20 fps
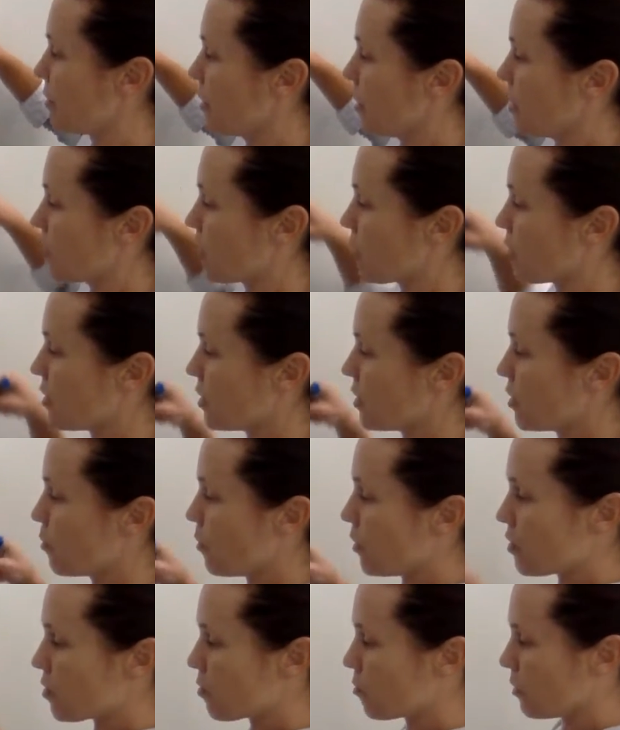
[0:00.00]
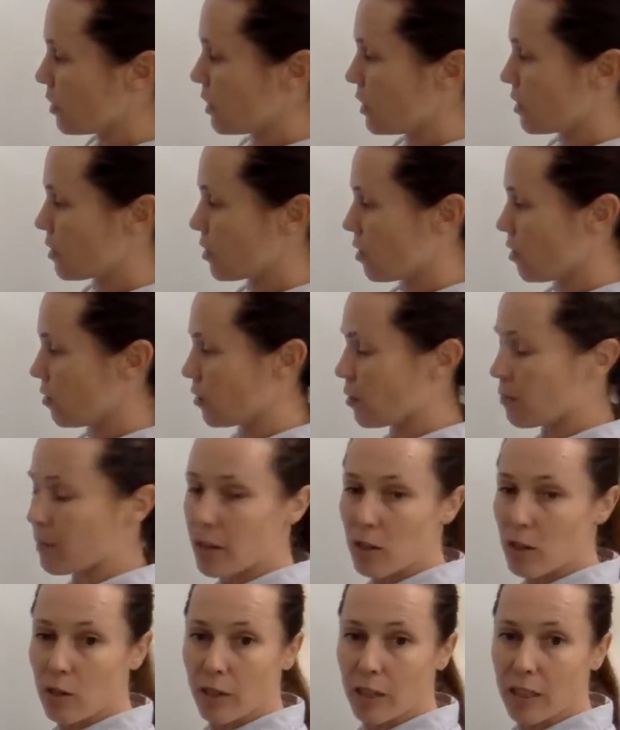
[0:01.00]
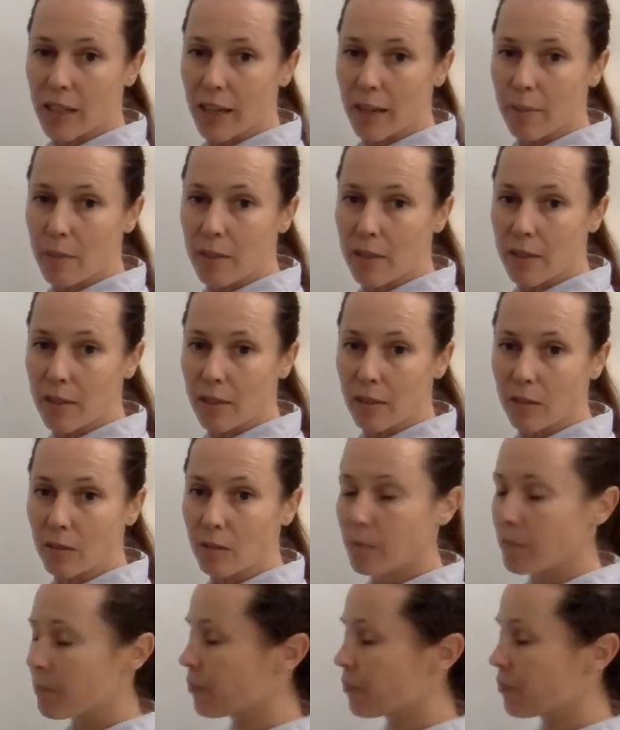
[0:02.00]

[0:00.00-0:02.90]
So this person will need to hold the measuring tape still,